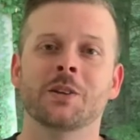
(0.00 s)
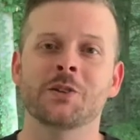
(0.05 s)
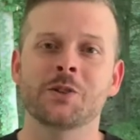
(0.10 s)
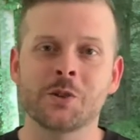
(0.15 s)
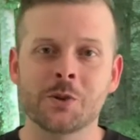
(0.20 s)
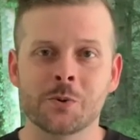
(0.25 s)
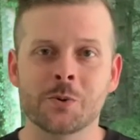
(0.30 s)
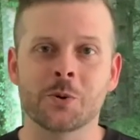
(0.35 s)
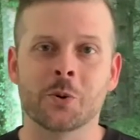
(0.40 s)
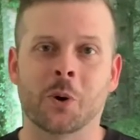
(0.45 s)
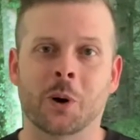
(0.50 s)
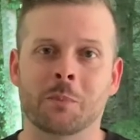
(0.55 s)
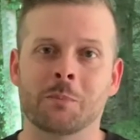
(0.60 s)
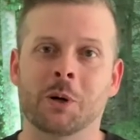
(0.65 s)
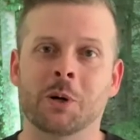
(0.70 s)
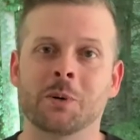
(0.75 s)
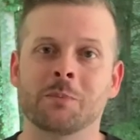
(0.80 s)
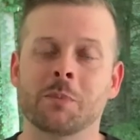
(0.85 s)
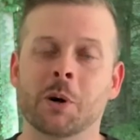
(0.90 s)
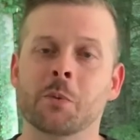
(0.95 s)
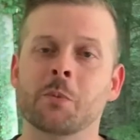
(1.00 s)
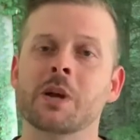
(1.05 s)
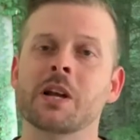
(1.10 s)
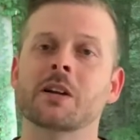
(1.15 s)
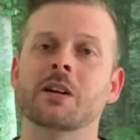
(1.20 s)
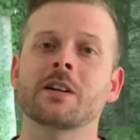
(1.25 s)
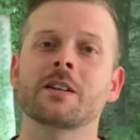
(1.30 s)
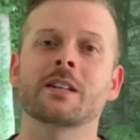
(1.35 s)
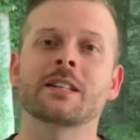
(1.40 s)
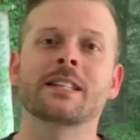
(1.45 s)
new normal, but we
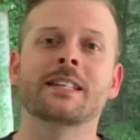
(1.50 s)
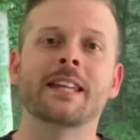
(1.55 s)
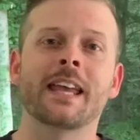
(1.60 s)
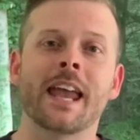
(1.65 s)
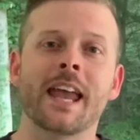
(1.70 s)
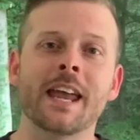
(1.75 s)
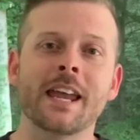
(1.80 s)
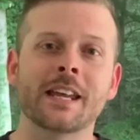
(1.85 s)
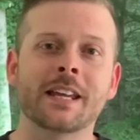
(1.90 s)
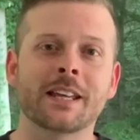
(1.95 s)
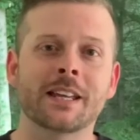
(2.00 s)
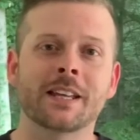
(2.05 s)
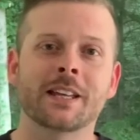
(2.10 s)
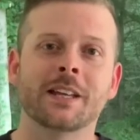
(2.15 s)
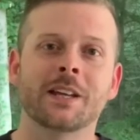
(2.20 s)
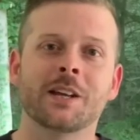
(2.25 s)
are gonna take